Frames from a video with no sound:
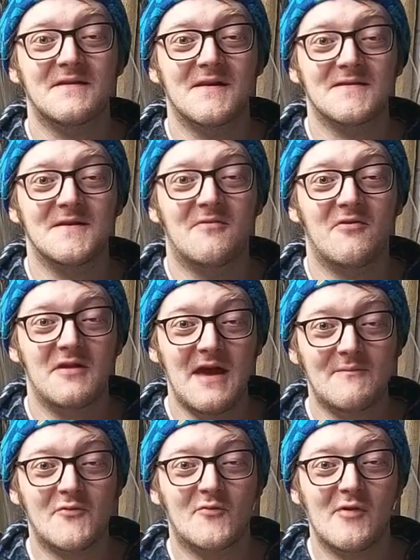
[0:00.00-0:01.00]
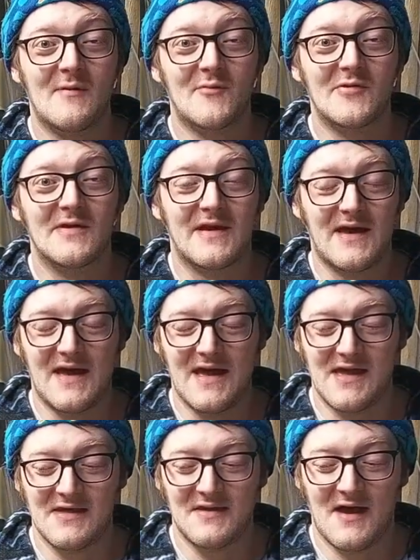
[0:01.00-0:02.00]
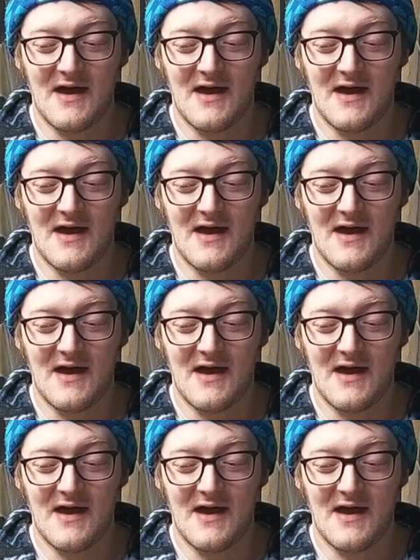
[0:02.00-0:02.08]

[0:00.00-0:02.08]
connecting to the adapter properly, and